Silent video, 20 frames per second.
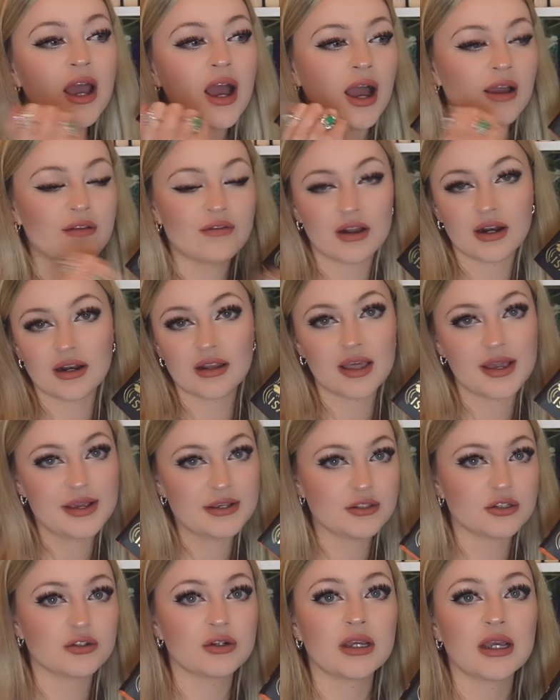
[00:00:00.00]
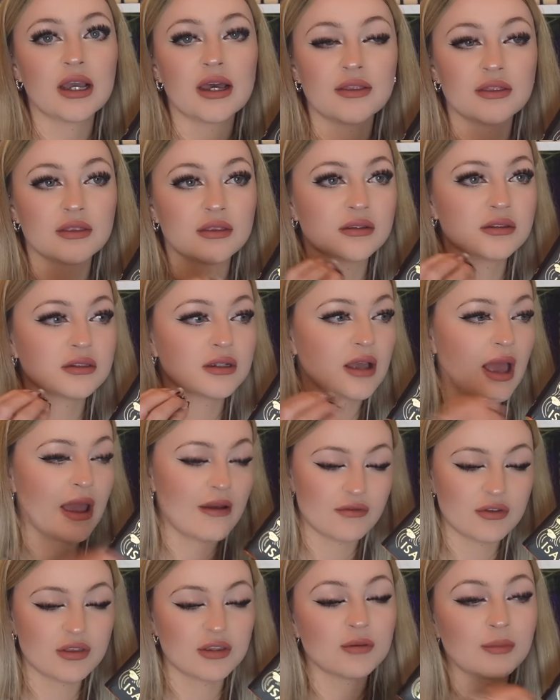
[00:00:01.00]
I find the history and
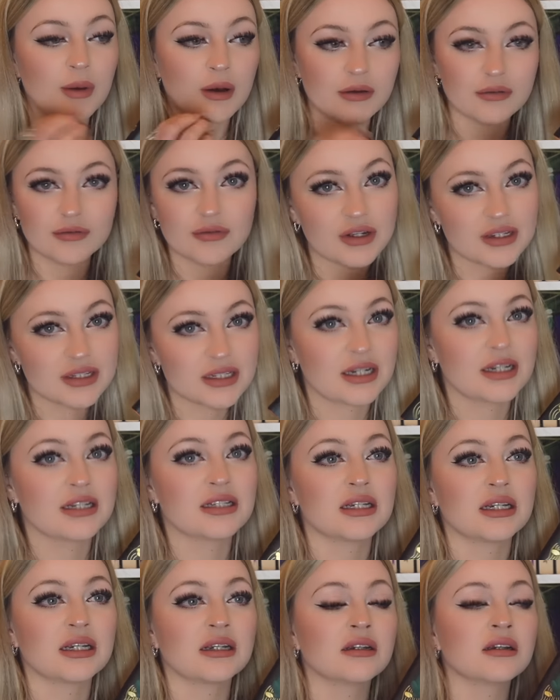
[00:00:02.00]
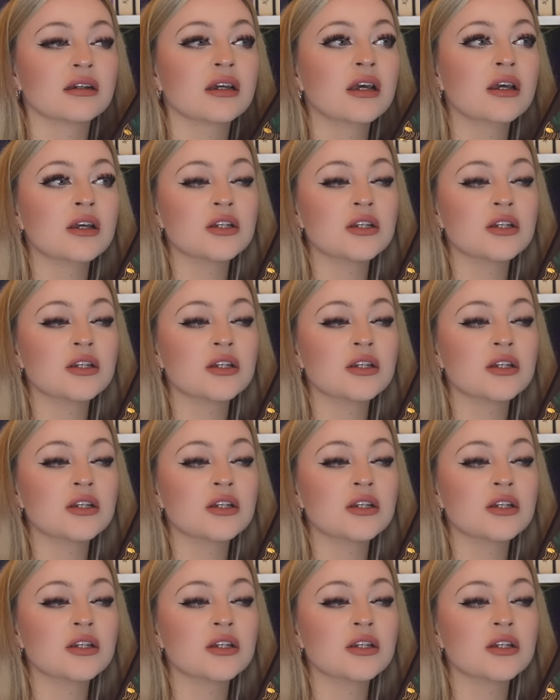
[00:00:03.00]
everything about it fascinating.